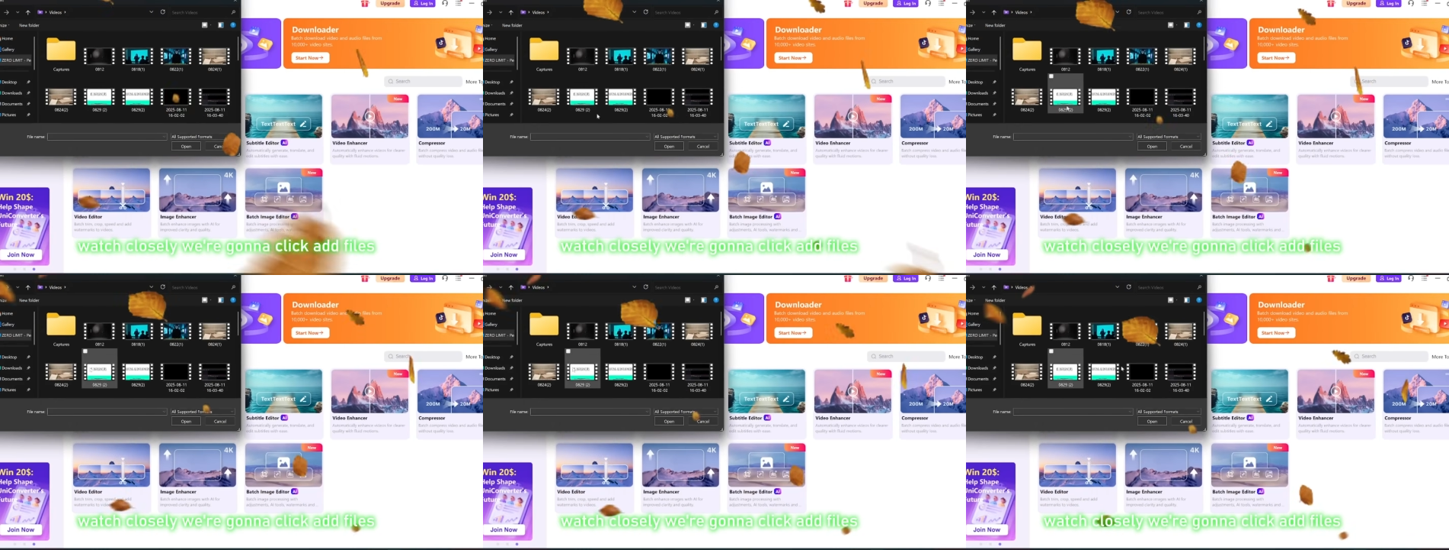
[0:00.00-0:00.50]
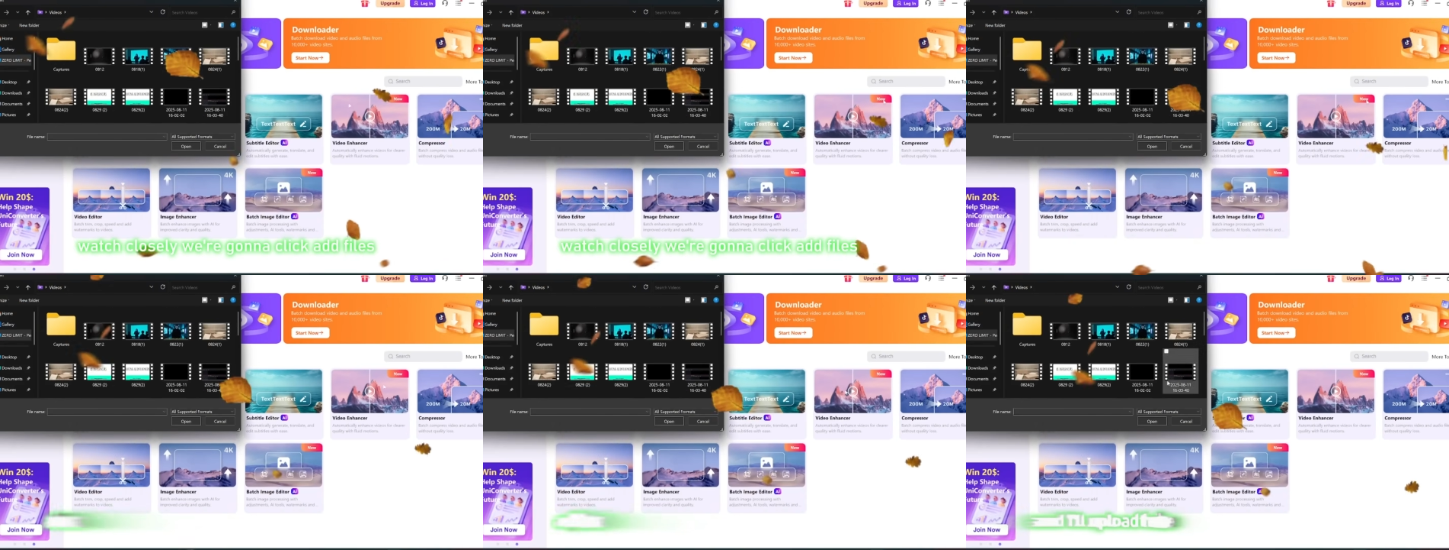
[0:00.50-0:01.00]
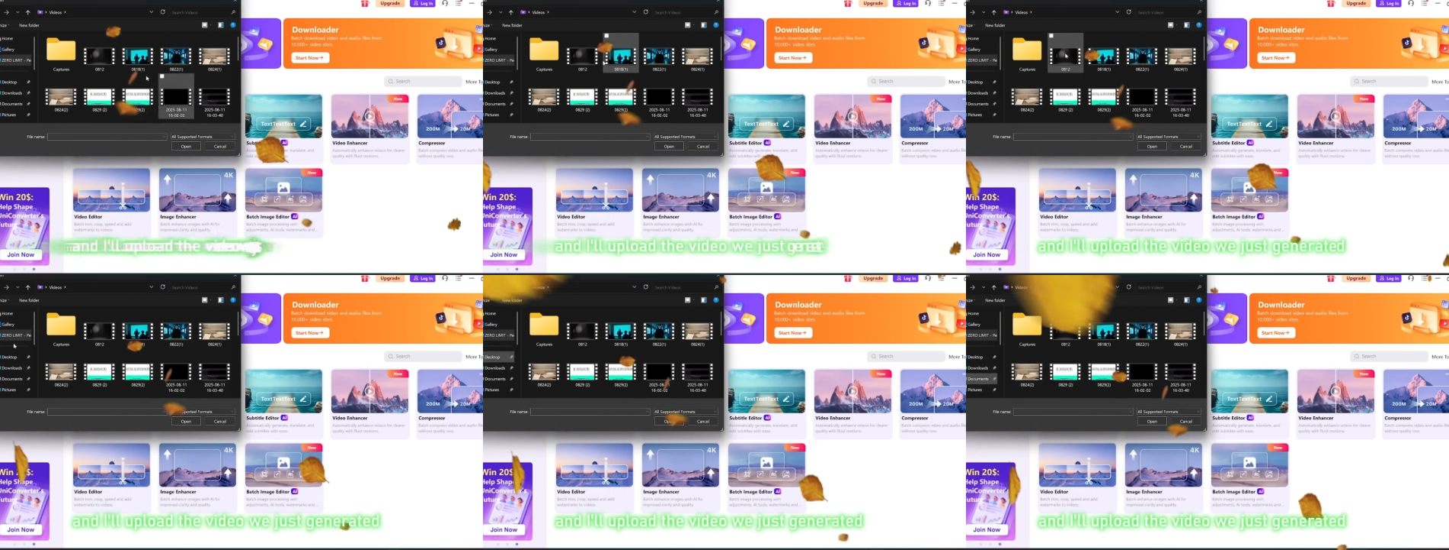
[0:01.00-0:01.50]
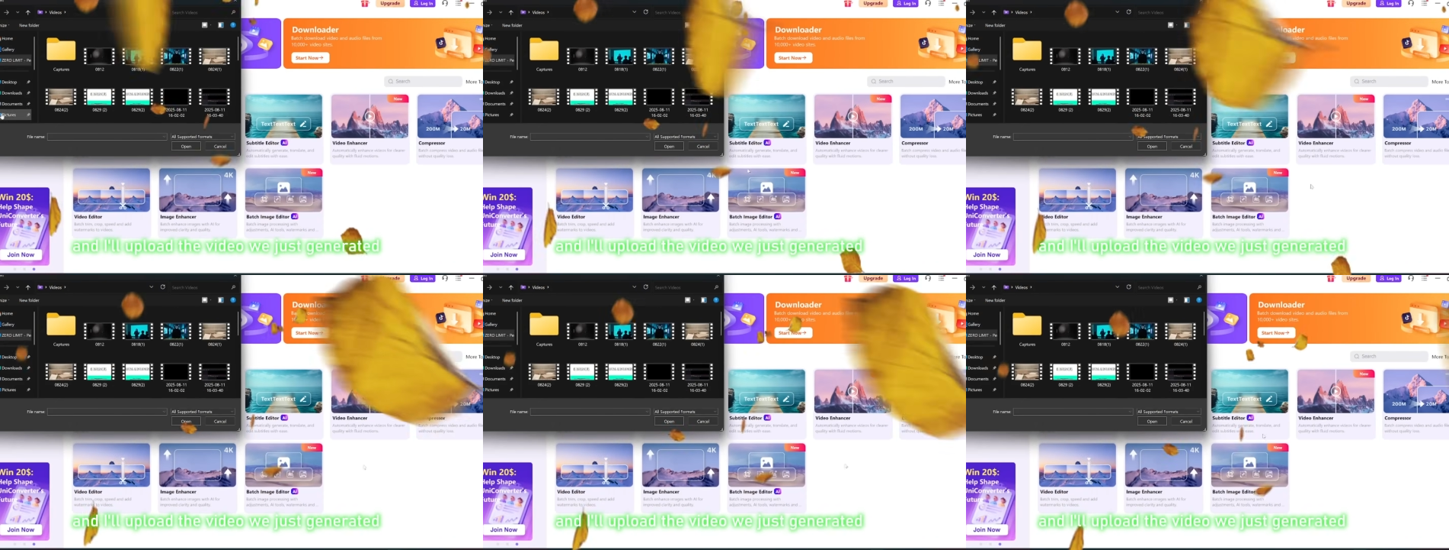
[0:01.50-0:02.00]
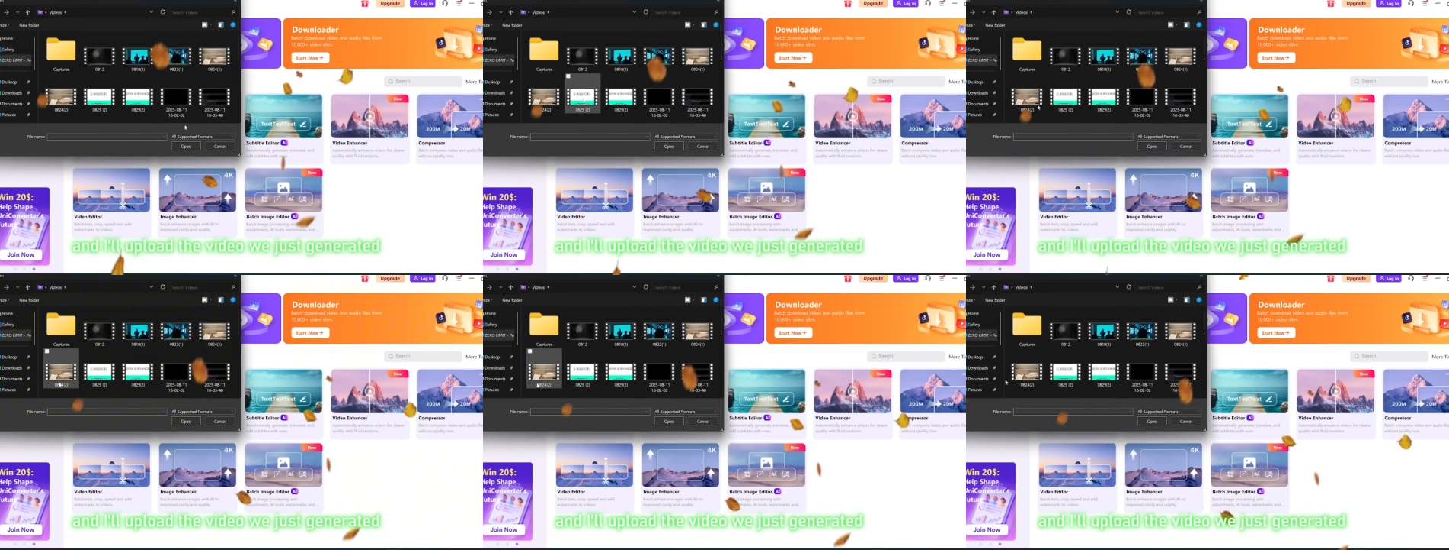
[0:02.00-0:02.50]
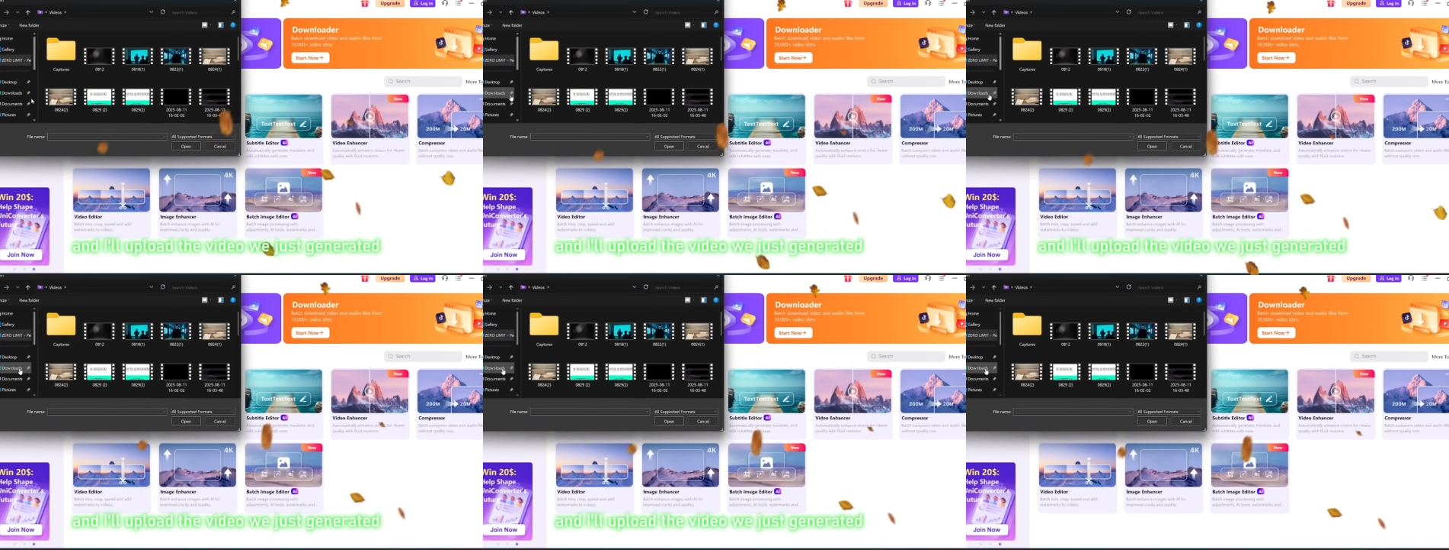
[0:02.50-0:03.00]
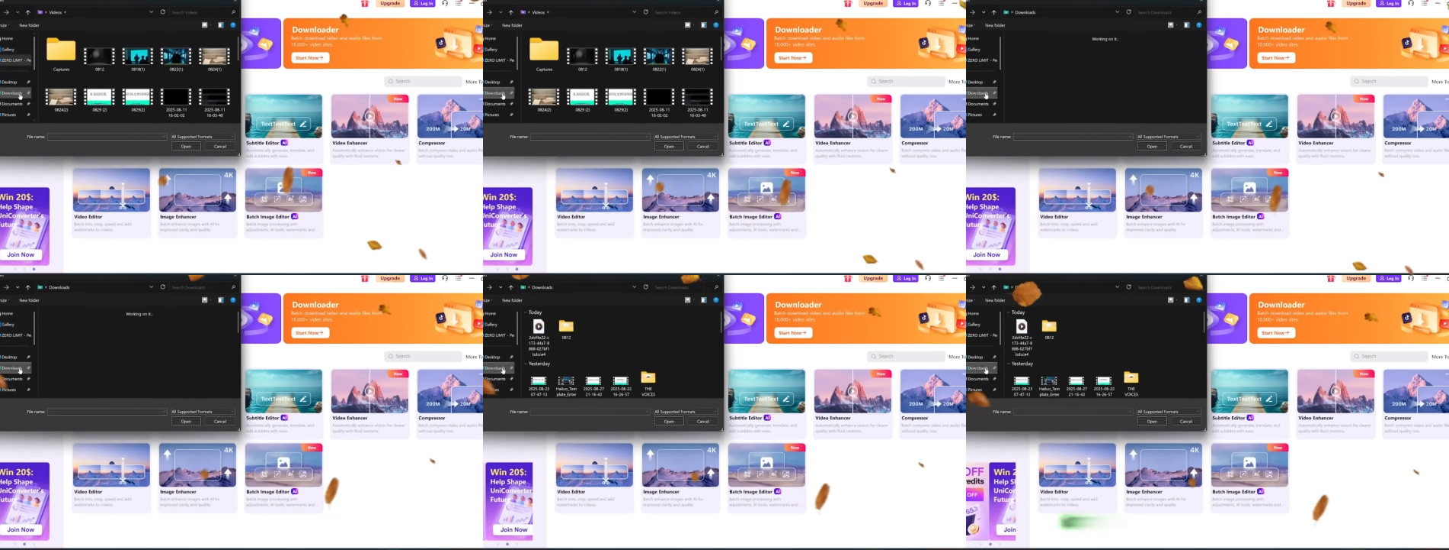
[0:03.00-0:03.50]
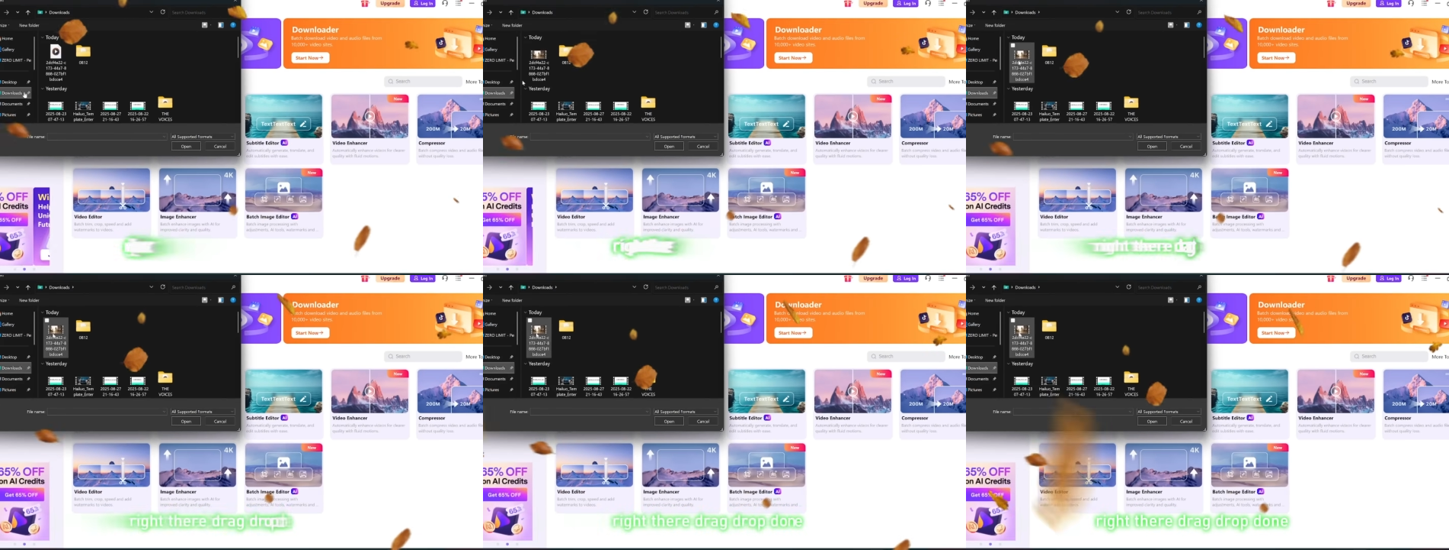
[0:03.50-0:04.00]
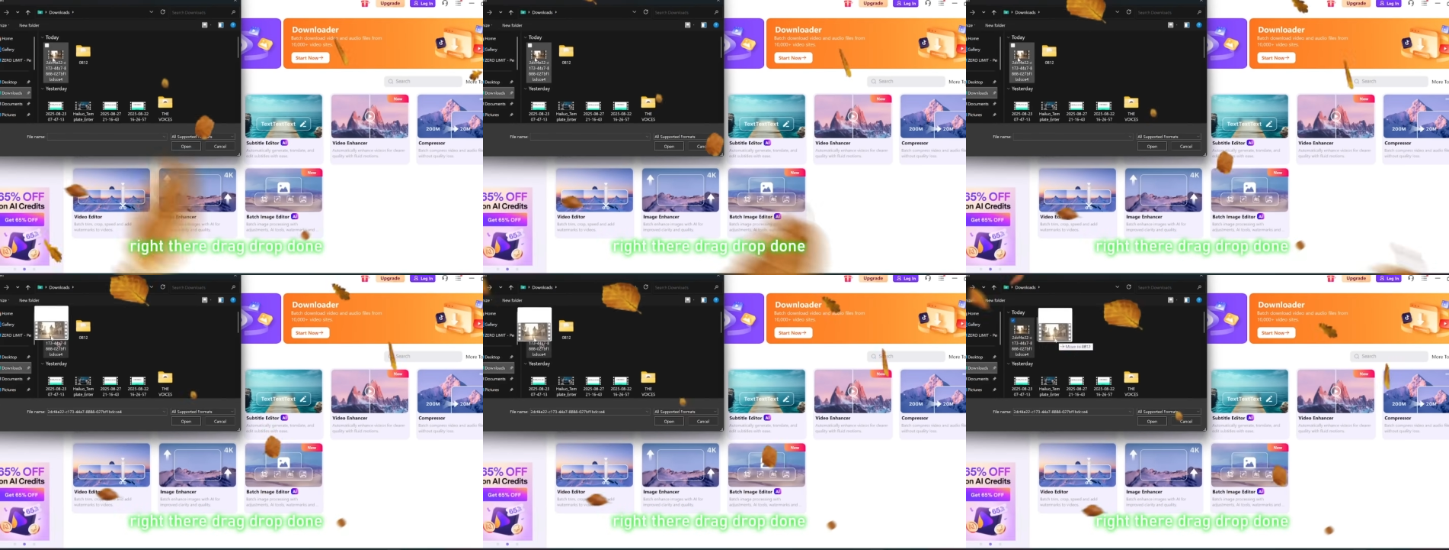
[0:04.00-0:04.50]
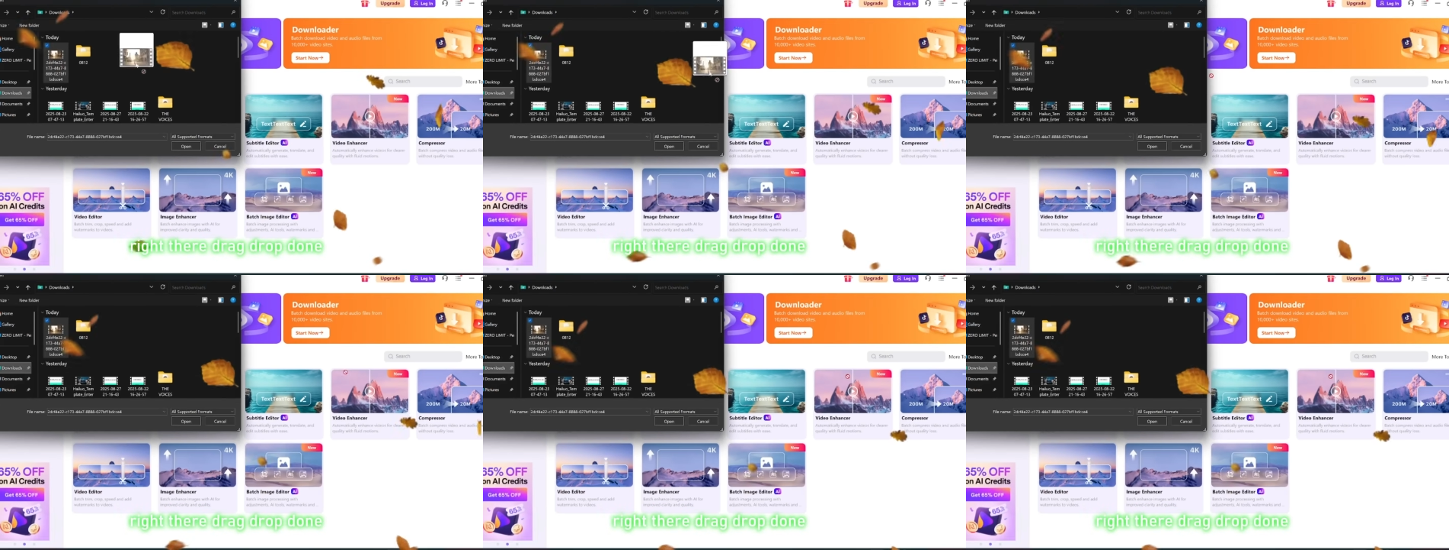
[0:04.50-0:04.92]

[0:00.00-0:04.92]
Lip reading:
[unreadable: no face in view]